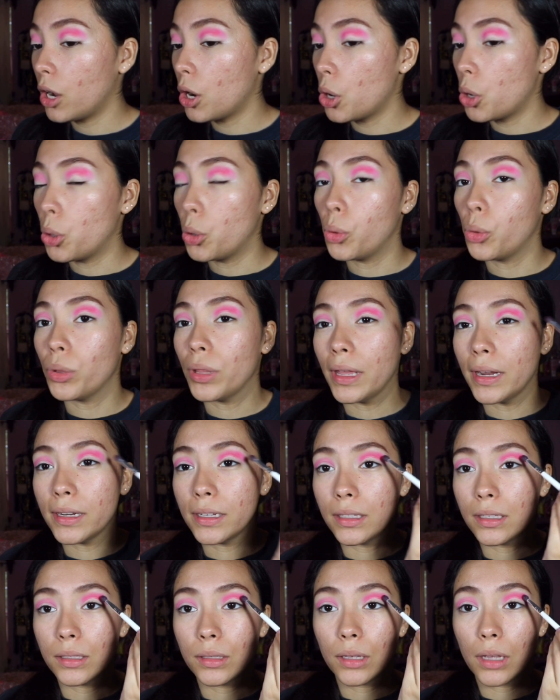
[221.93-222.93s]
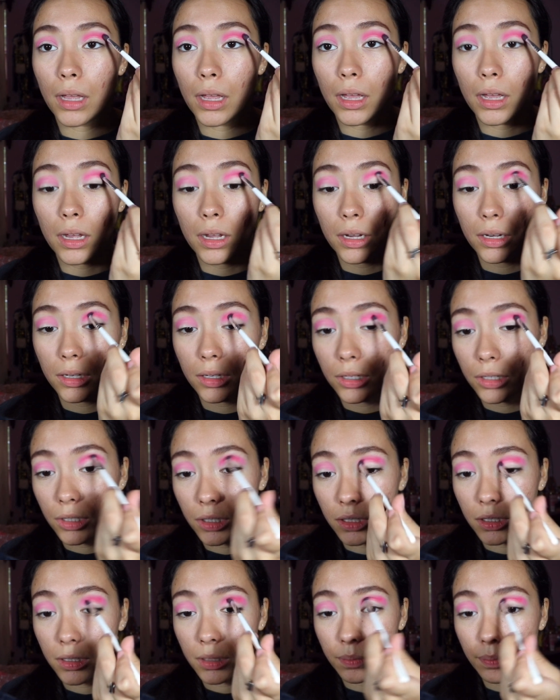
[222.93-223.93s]
Oh, that is a
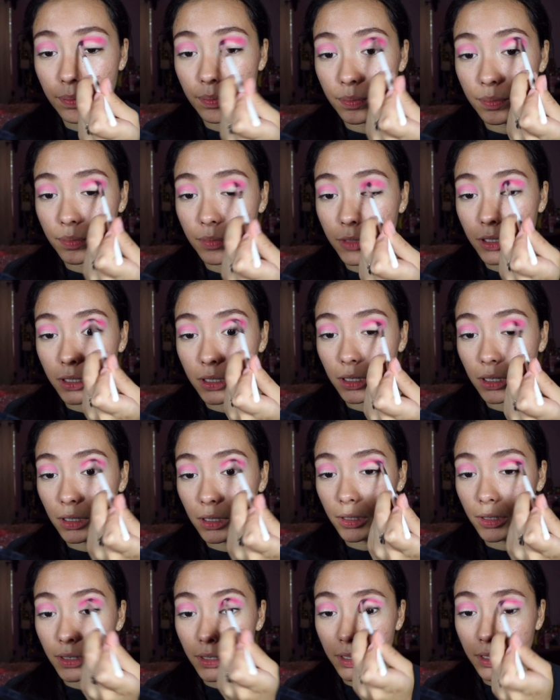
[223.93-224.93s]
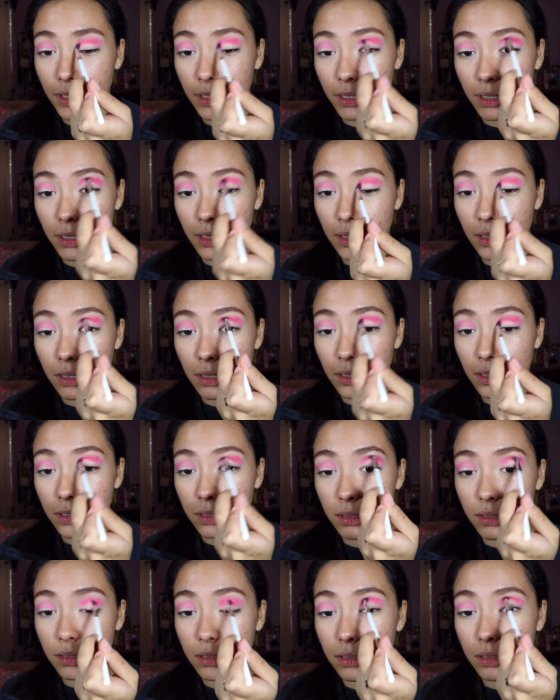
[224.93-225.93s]
good color.
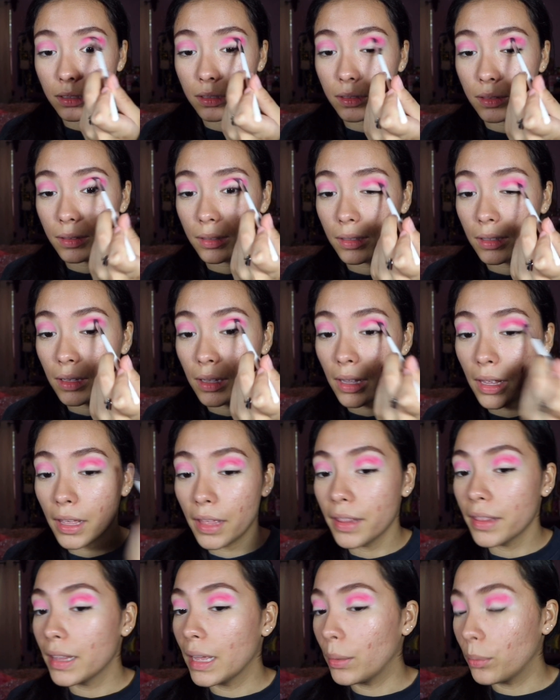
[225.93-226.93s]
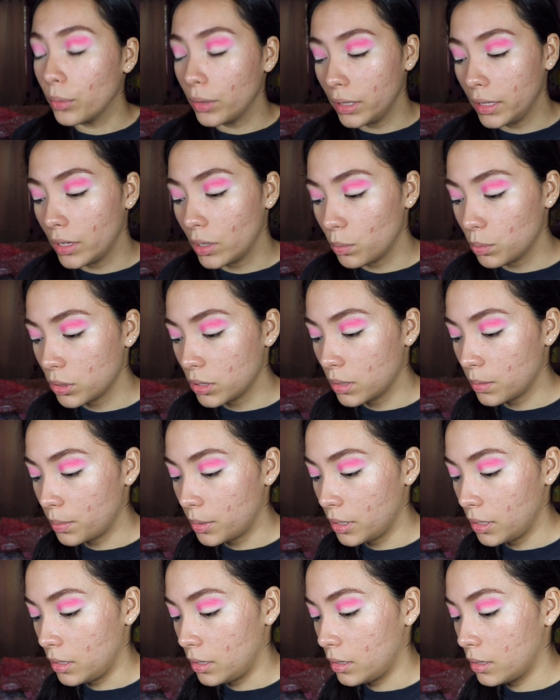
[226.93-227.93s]
Yes, that really helps the
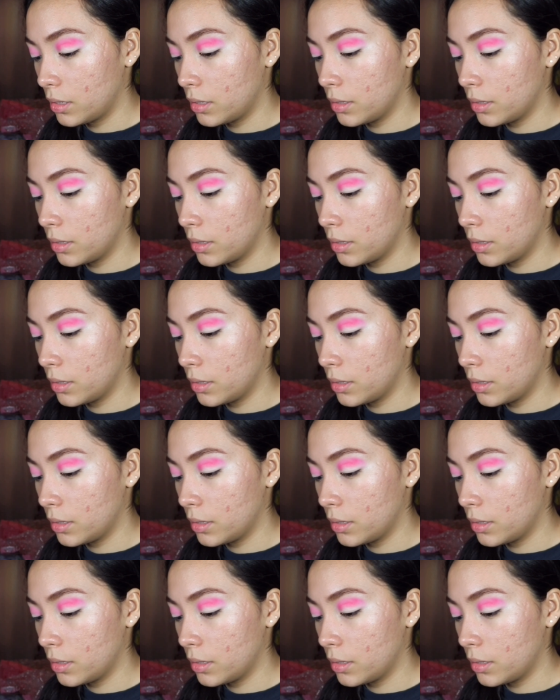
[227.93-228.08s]
pink.